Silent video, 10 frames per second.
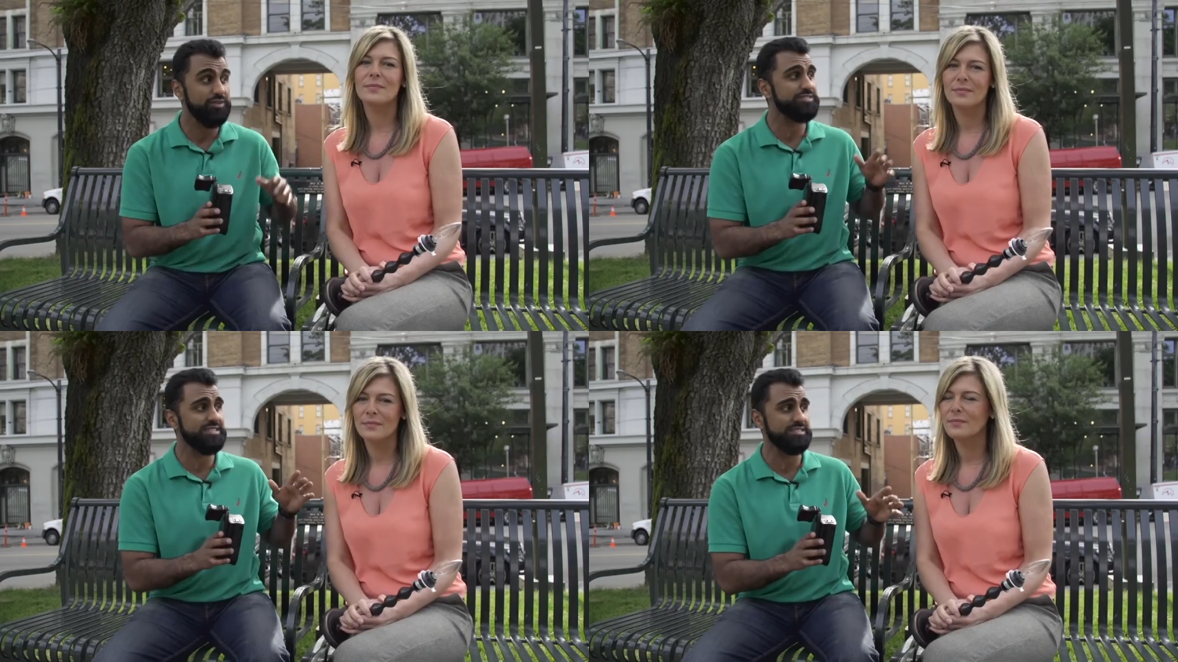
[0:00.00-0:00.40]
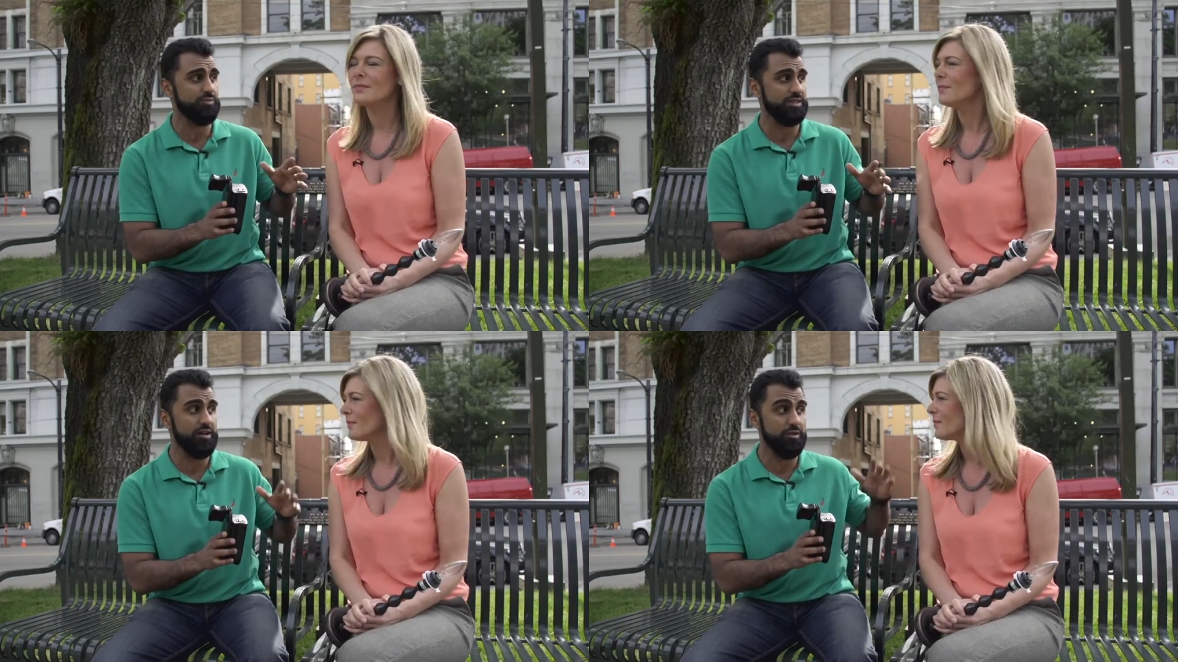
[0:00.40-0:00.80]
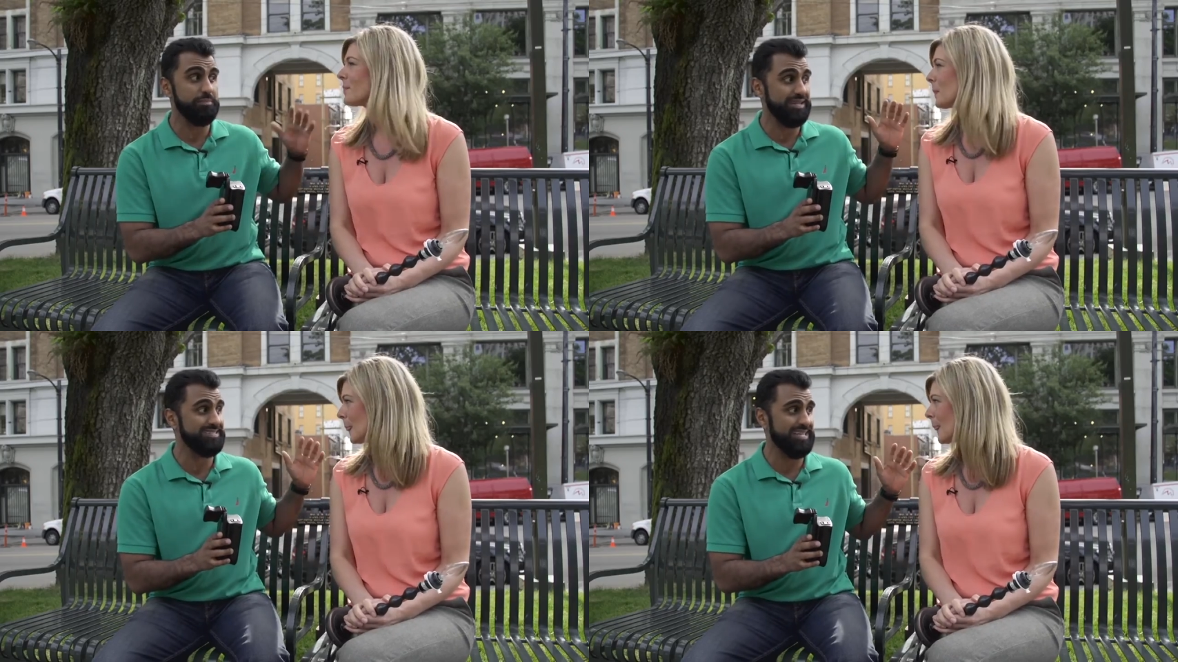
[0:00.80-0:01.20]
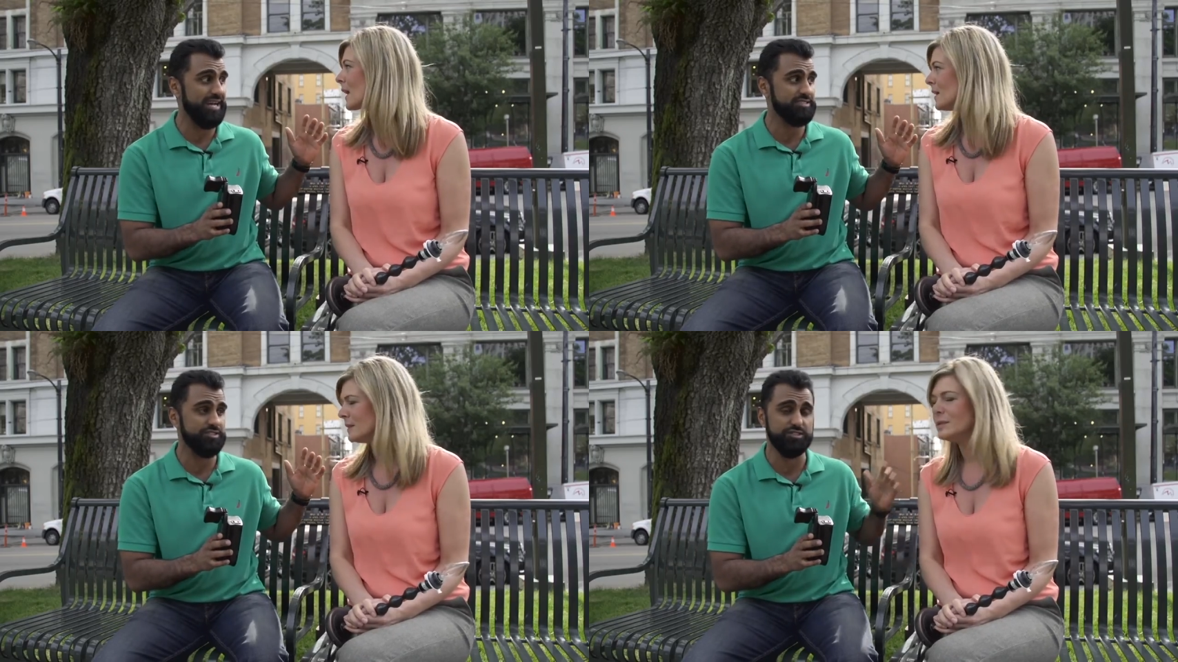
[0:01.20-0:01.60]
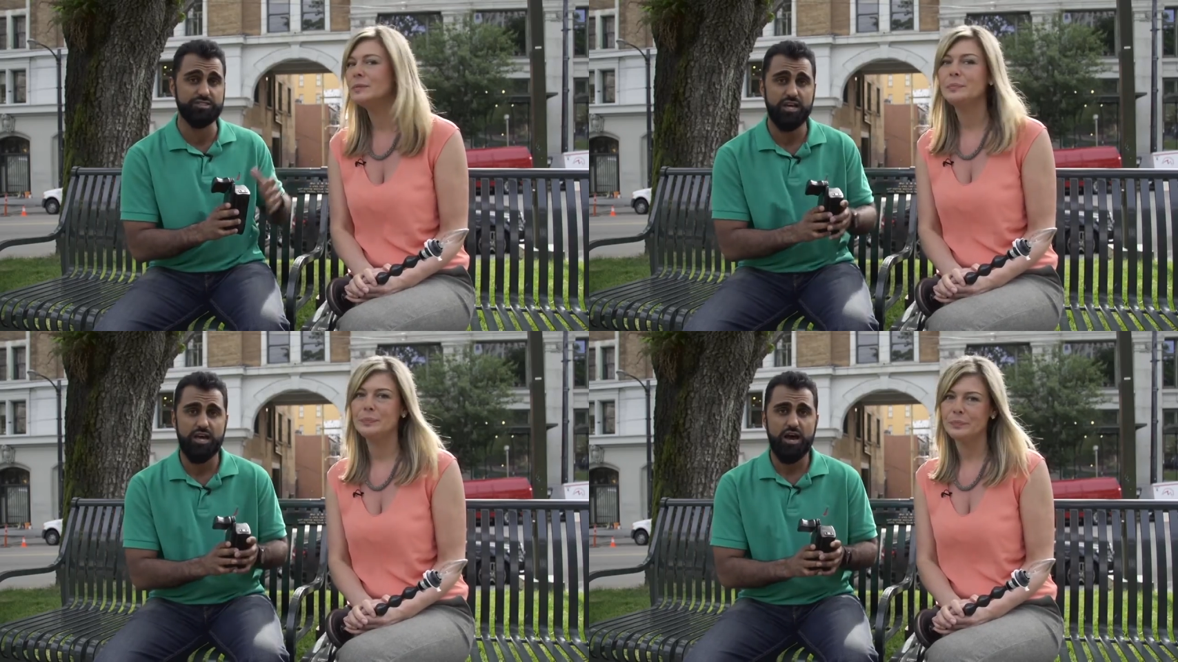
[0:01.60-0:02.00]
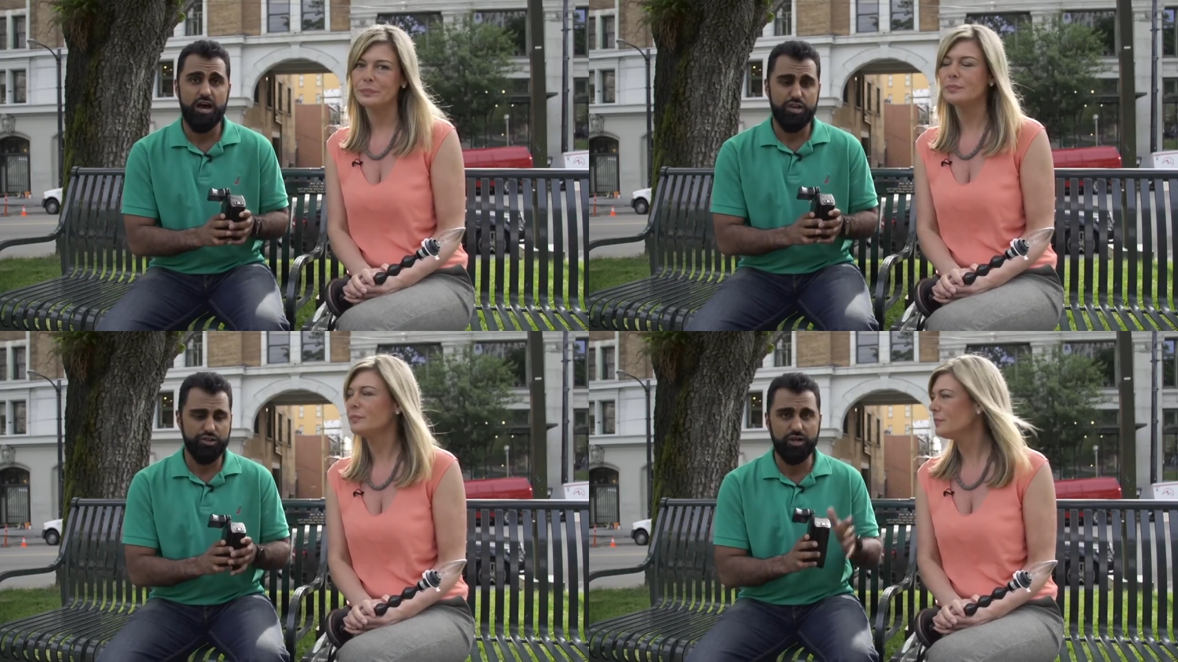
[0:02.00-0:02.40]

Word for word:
Speaker 1: we've seen these with other big disasters, you're